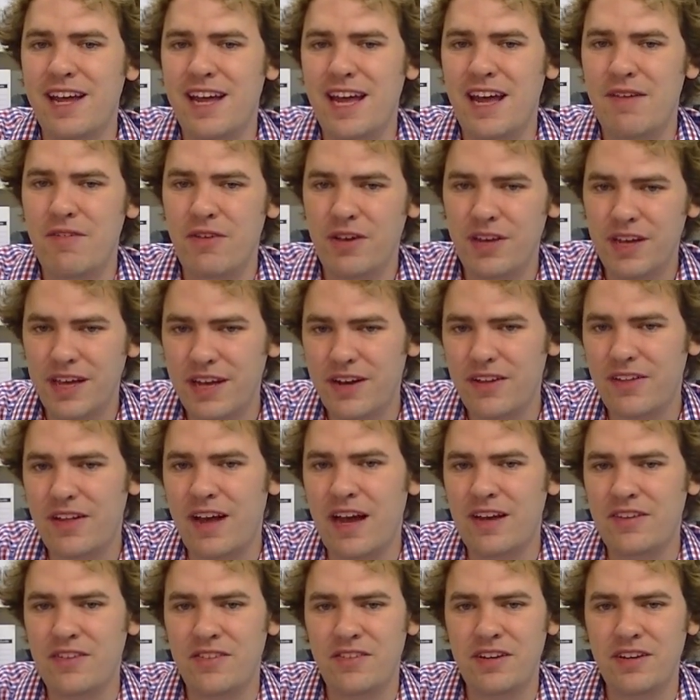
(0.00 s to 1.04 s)
if you can get a
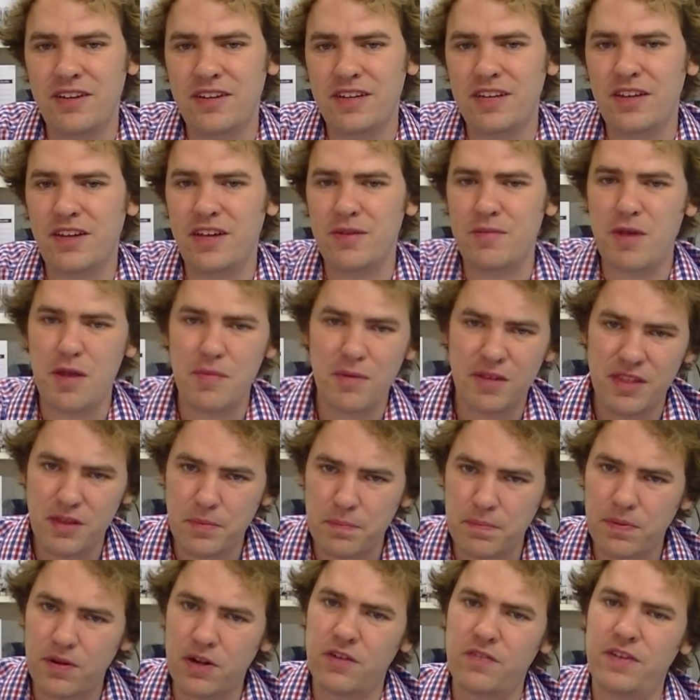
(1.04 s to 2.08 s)
licensing deal, it may be the
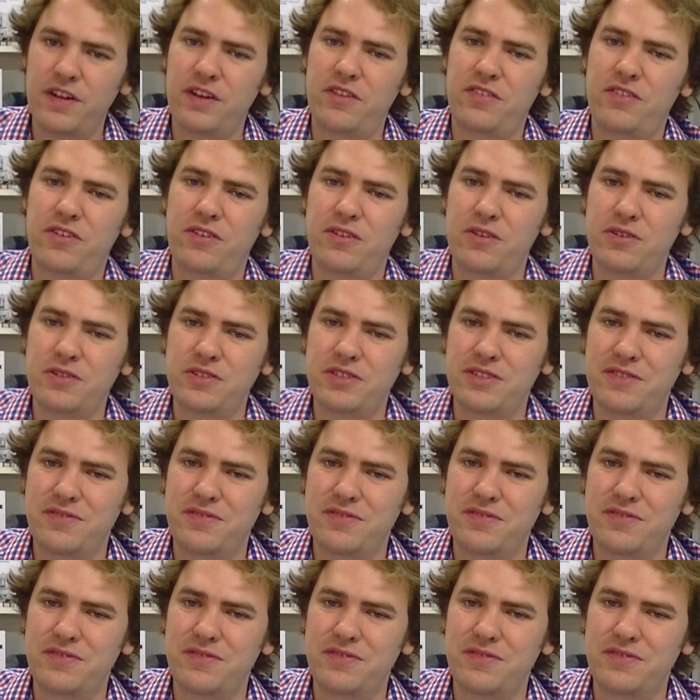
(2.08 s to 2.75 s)
perfect solution